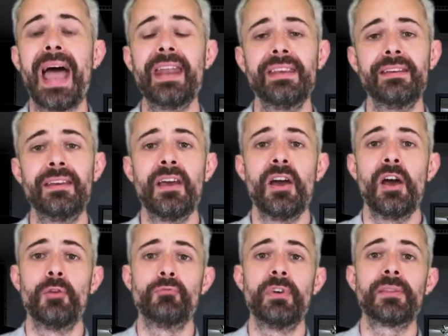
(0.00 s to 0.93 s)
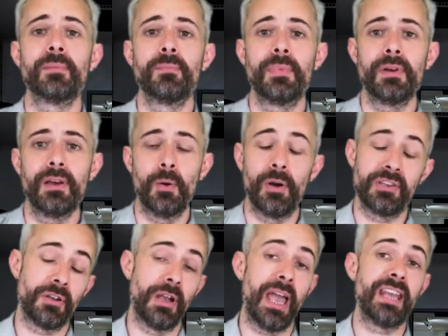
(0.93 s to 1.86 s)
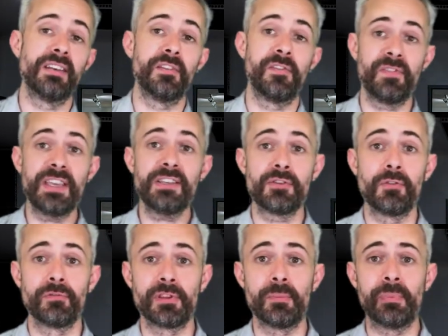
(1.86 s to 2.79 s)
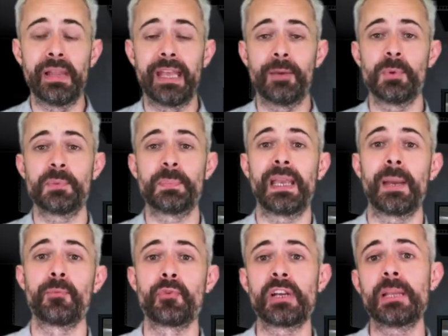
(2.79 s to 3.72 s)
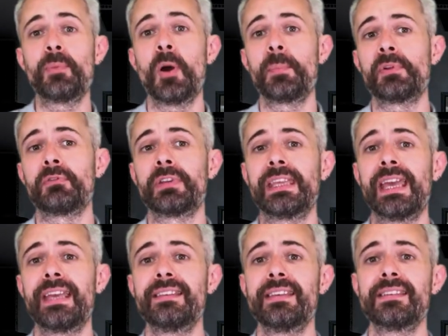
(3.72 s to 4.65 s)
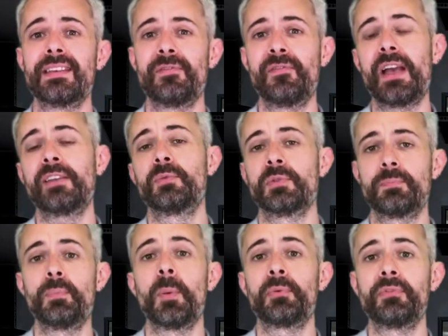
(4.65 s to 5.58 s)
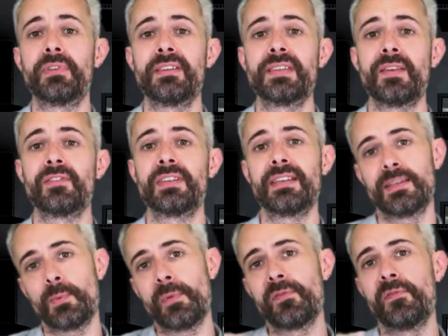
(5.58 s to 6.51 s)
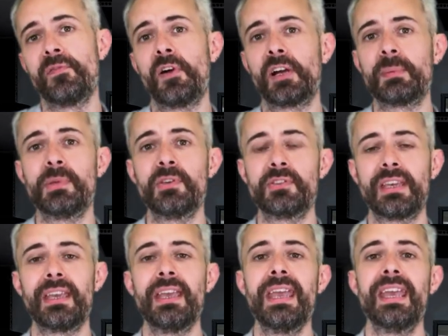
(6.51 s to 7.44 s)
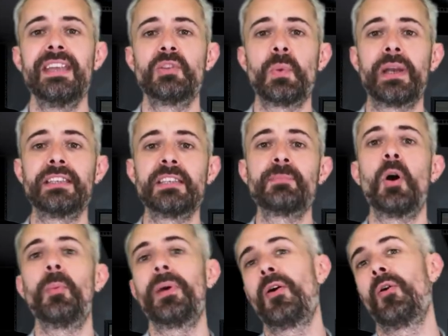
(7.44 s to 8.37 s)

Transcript: add in a rhythm, add in a feature of rhythm playing, which became really popular in the 80s and in fact was popular in the 70s. It went from funk music into 80s pop.